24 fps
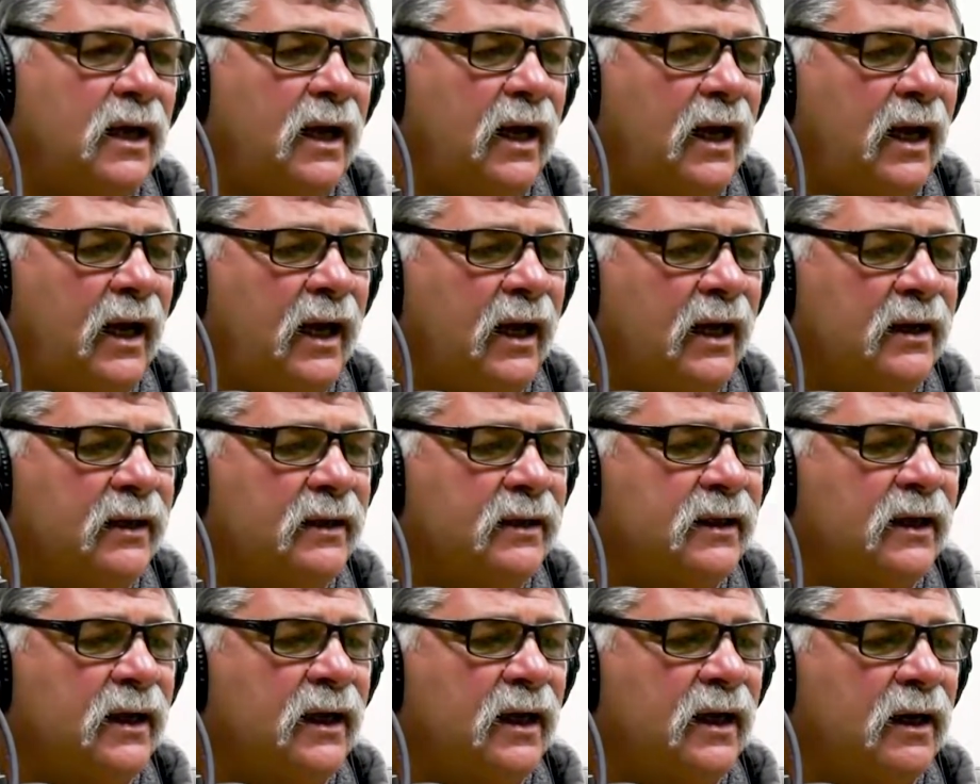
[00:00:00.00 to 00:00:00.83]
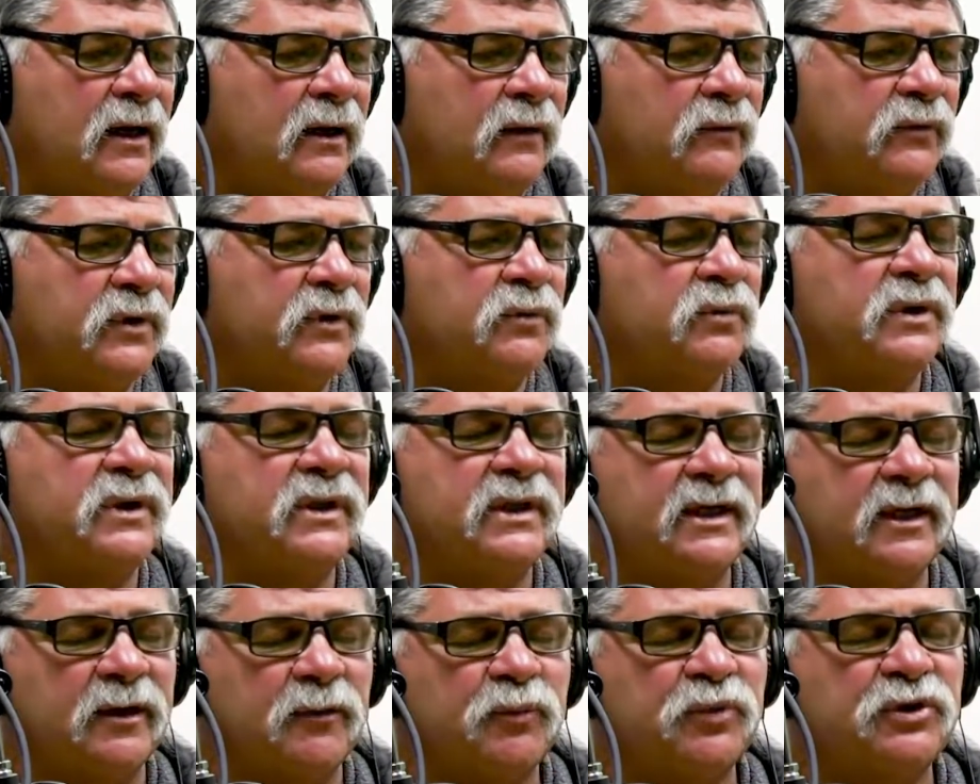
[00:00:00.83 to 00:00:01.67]
And we
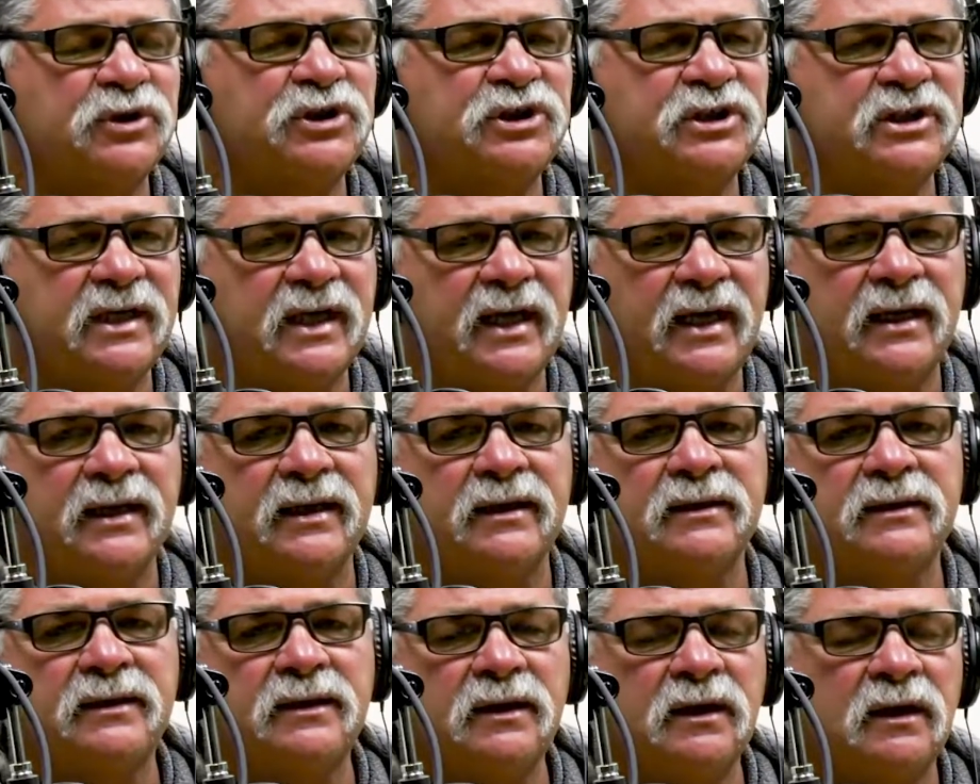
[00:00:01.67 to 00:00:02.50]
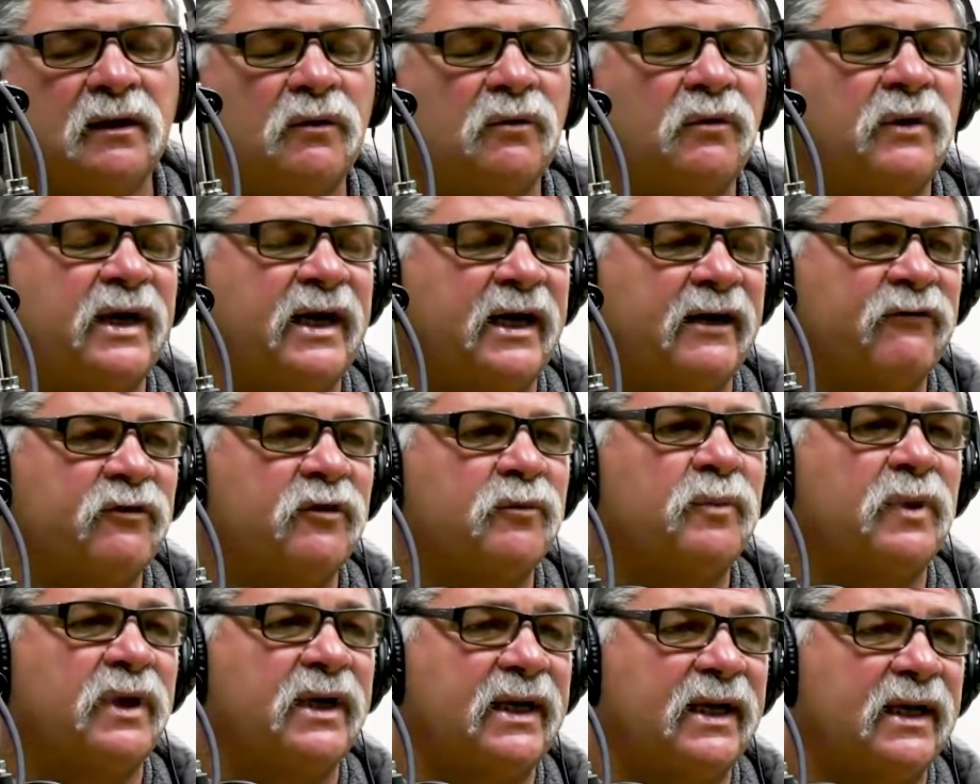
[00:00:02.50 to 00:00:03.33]
really appreciated, what
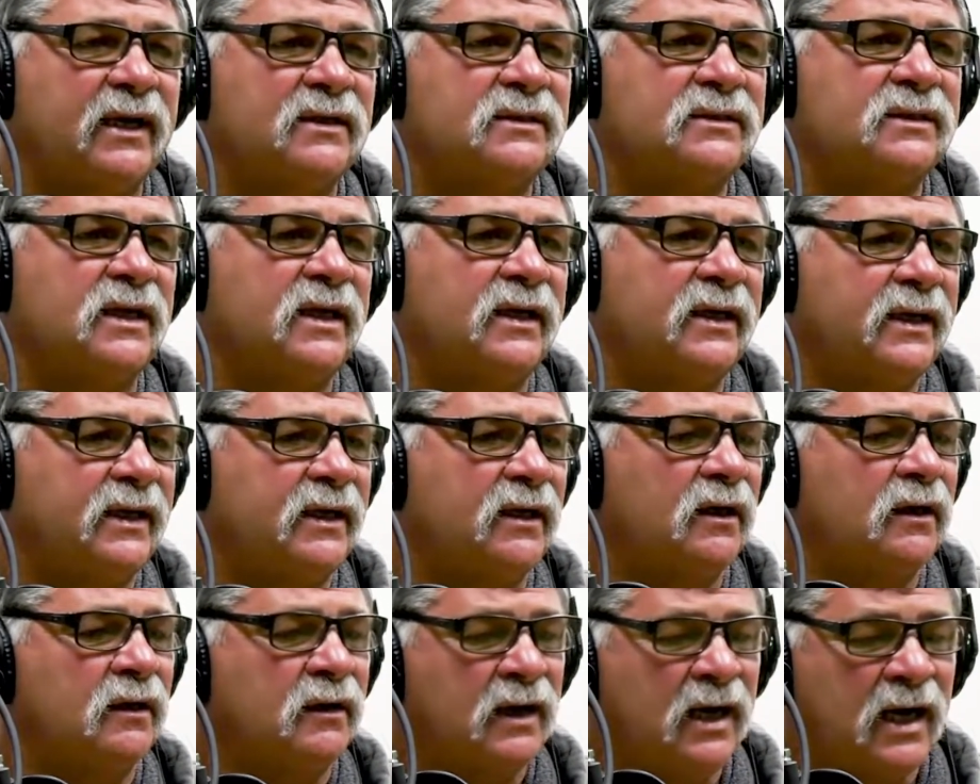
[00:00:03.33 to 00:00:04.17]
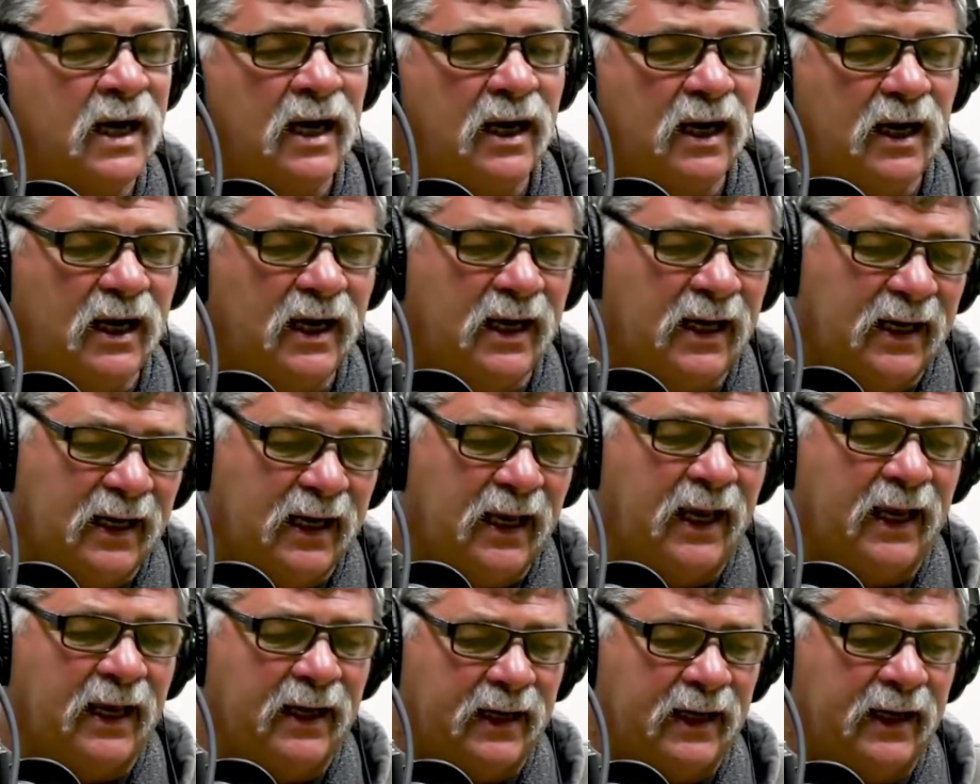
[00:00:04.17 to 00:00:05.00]
everybody has done here
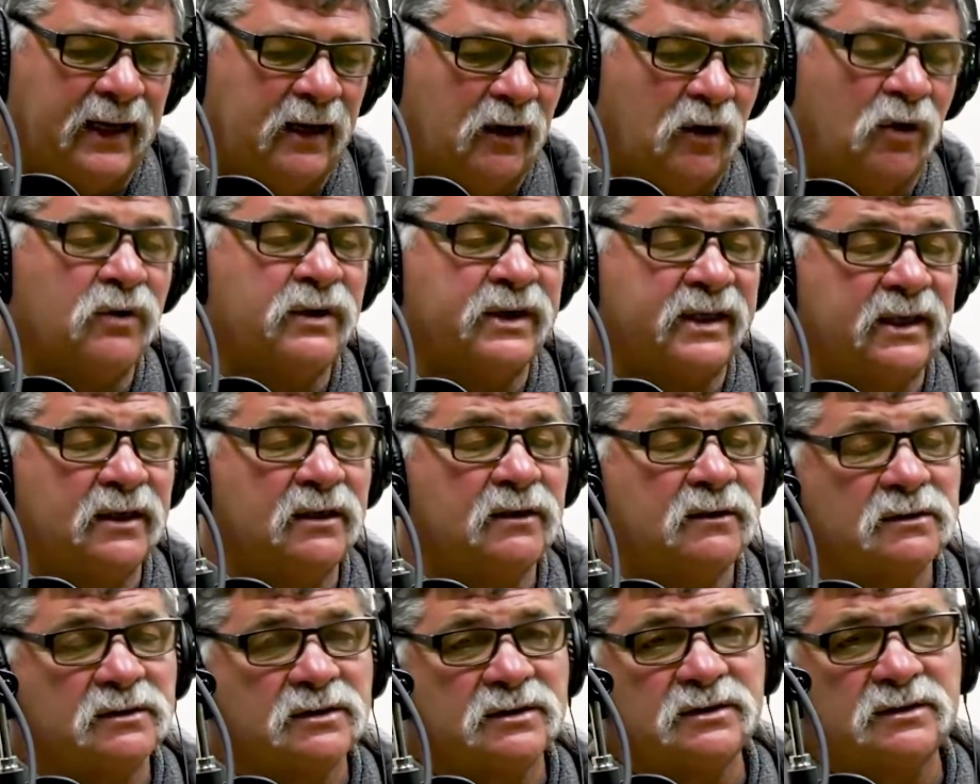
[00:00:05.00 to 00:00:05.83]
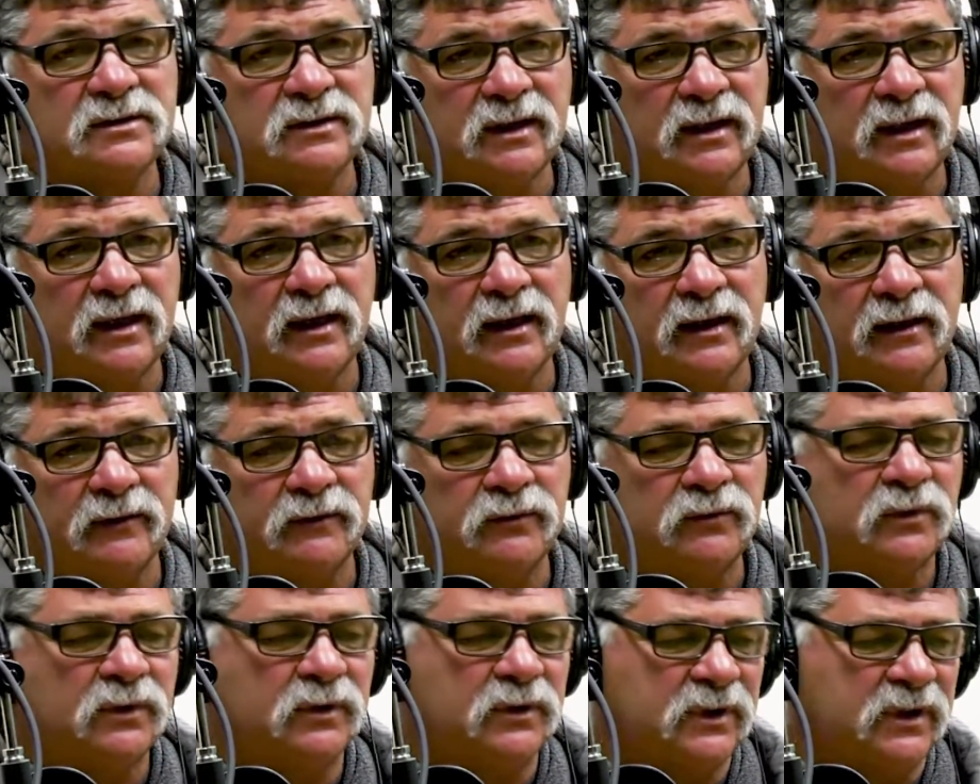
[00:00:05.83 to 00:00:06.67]
at Oak Hills,
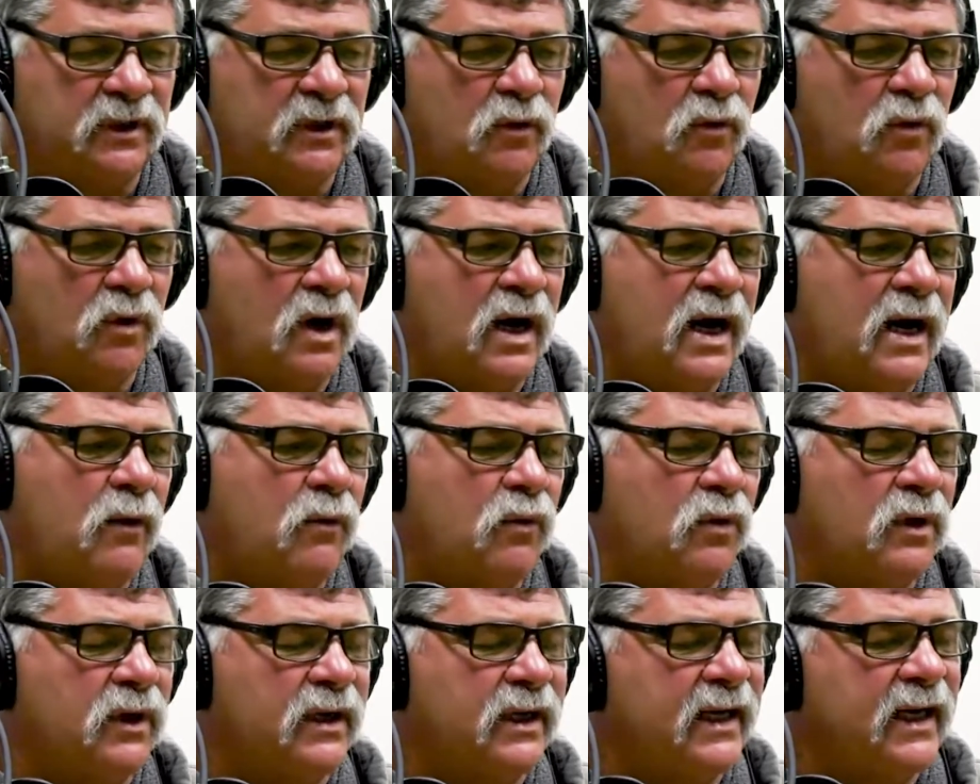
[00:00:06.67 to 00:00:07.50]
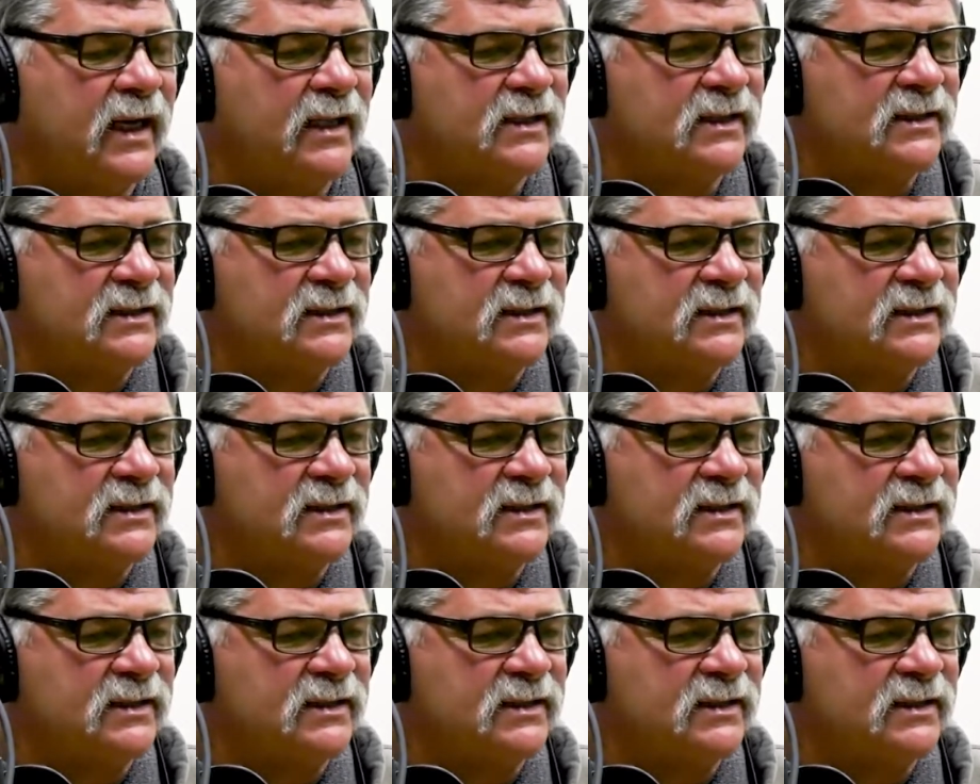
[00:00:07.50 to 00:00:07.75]
where I work. And at the